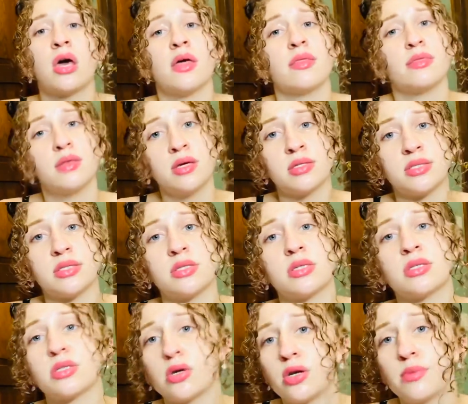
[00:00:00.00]
This is
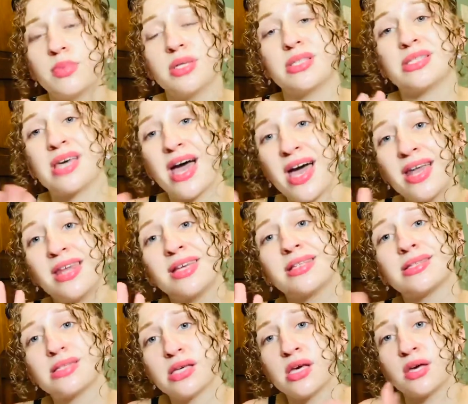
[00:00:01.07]
going to be 10
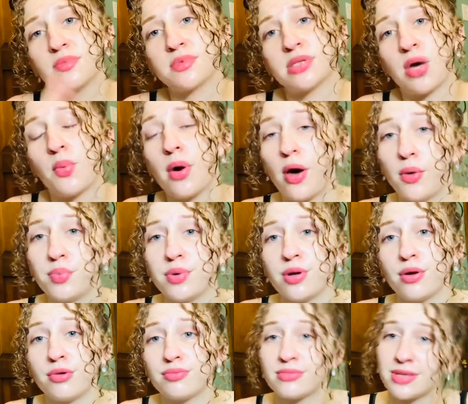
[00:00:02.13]
tips that will help you.
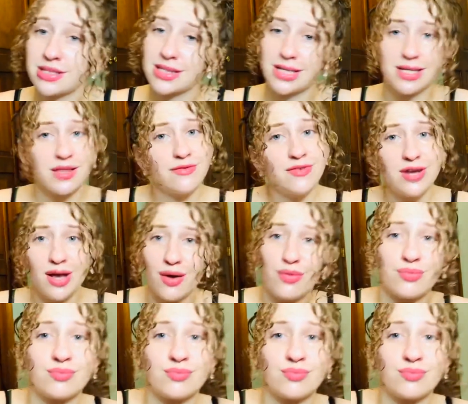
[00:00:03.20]
Let's get into the video.